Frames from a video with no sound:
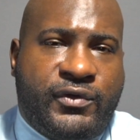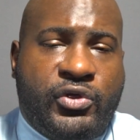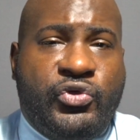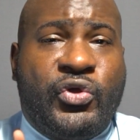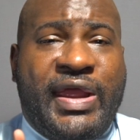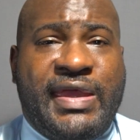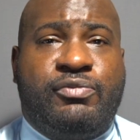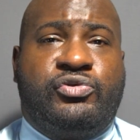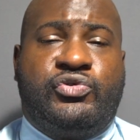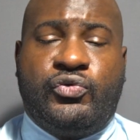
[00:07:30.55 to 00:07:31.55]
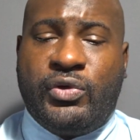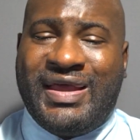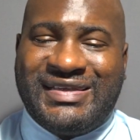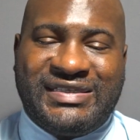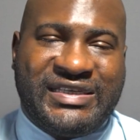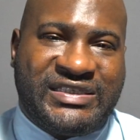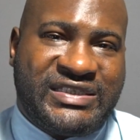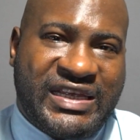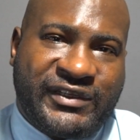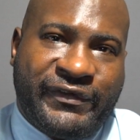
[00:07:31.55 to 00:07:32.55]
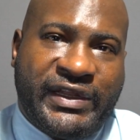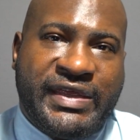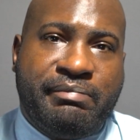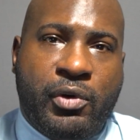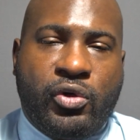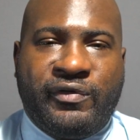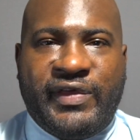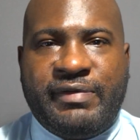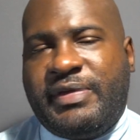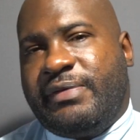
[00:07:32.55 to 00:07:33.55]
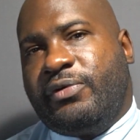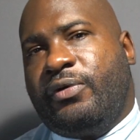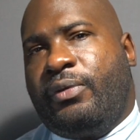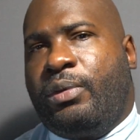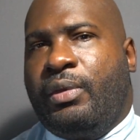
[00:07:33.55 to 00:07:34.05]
you're able to successfully motivate people,